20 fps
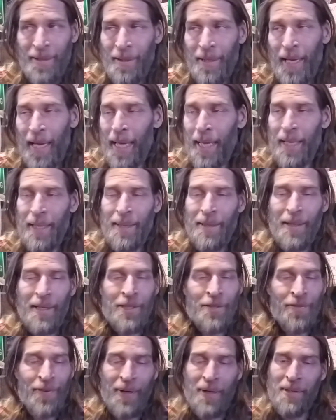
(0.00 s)

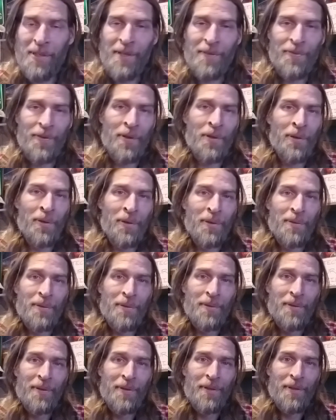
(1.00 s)
It's very difficult
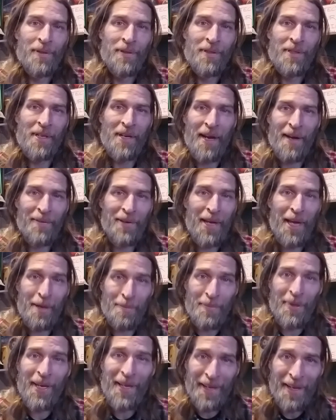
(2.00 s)
to
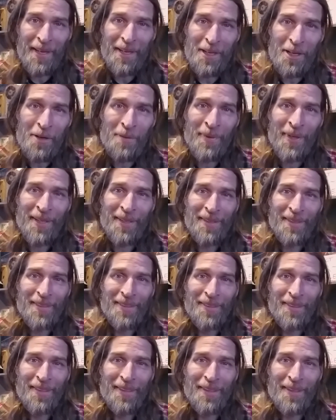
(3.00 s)
navigate being a human,
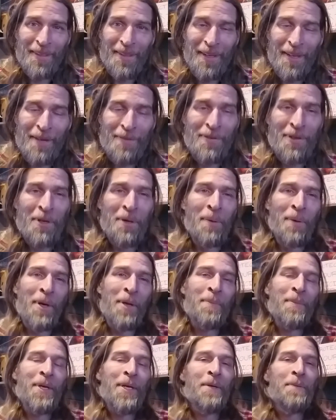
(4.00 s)
if you know what I
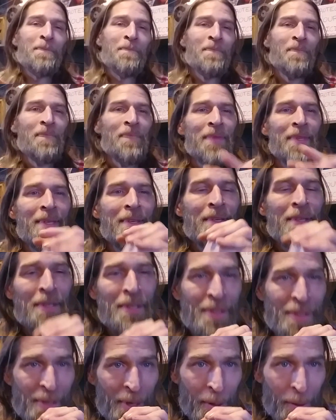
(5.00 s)
mean.
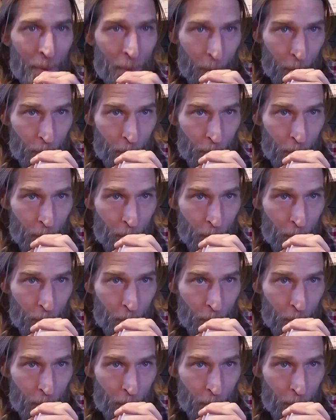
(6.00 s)
So,